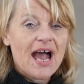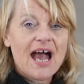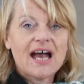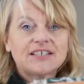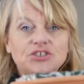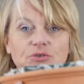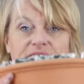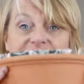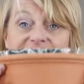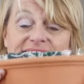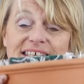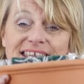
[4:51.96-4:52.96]
And you
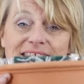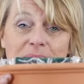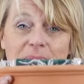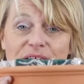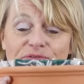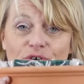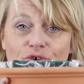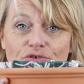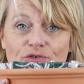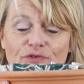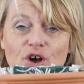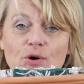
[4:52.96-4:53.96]
can see that my
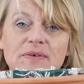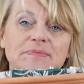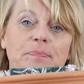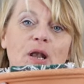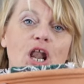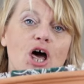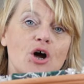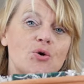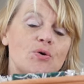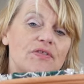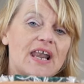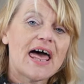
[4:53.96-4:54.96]
floral foam is
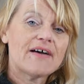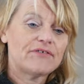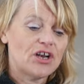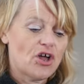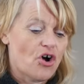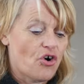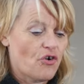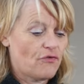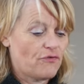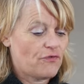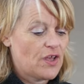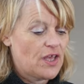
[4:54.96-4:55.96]
below the level
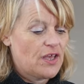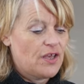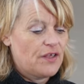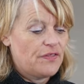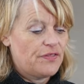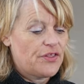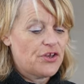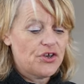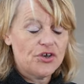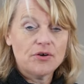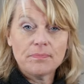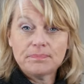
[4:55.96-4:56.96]
of
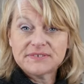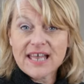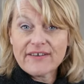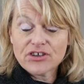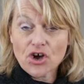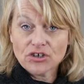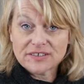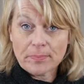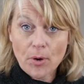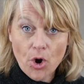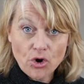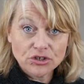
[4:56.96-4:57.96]
the terracotta
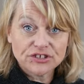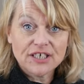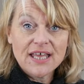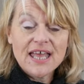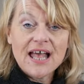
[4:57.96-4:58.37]
pot.